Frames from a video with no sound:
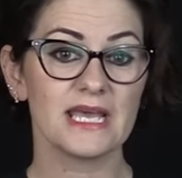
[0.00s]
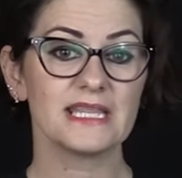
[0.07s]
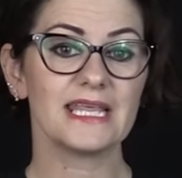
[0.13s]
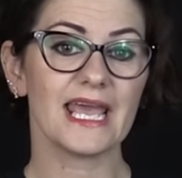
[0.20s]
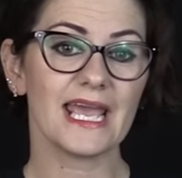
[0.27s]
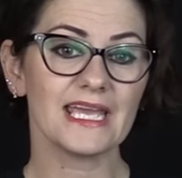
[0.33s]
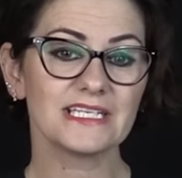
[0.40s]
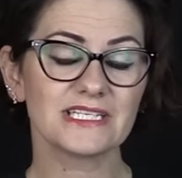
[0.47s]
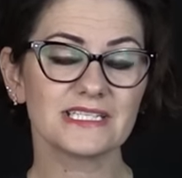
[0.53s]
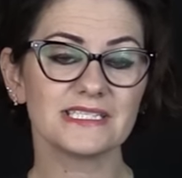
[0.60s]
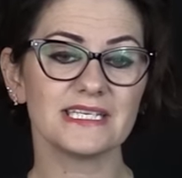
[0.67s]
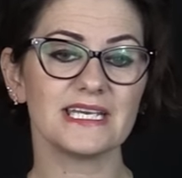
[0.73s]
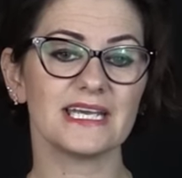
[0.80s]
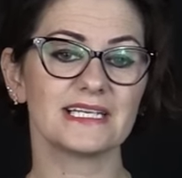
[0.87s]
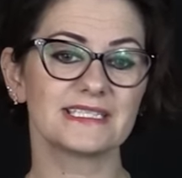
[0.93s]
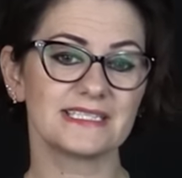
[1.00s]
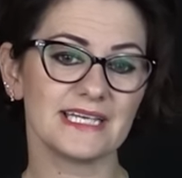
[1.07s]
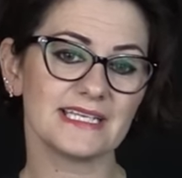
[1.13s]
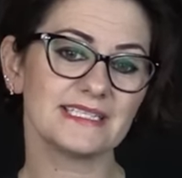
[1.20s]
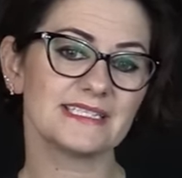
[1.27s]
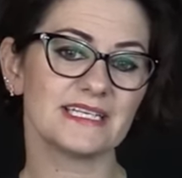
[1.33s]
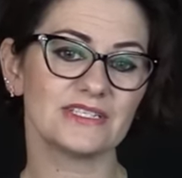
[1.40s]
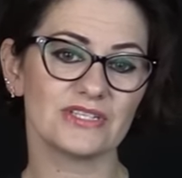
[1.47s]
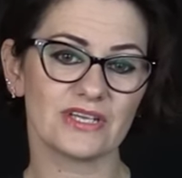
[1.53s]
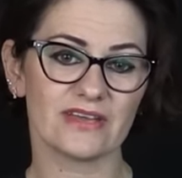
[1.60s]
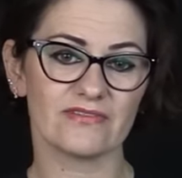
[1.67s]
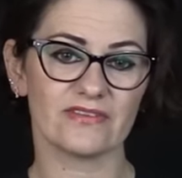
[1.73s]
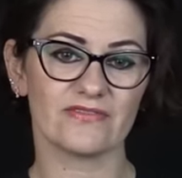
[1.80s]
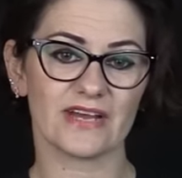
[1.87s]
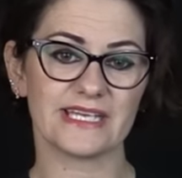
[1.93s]
The agency existed to
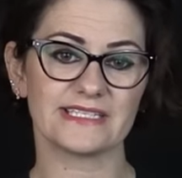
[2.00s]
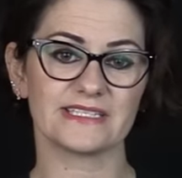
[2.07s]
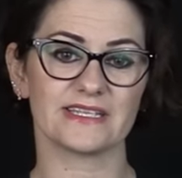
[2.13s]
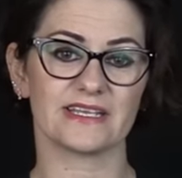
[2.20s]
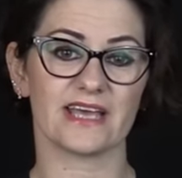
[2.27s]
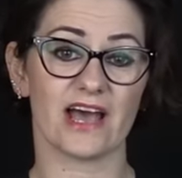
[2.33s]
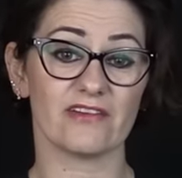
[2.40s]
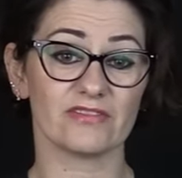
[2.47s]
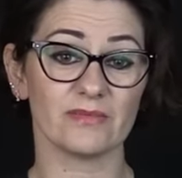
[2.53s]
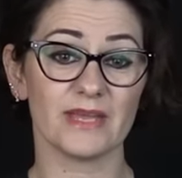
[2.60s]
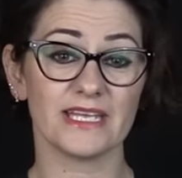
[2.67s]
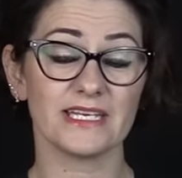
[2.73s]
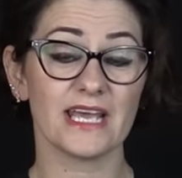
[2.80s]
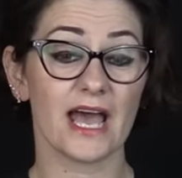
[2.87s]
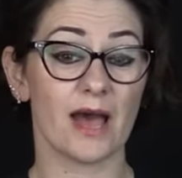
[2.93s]
give advice to the government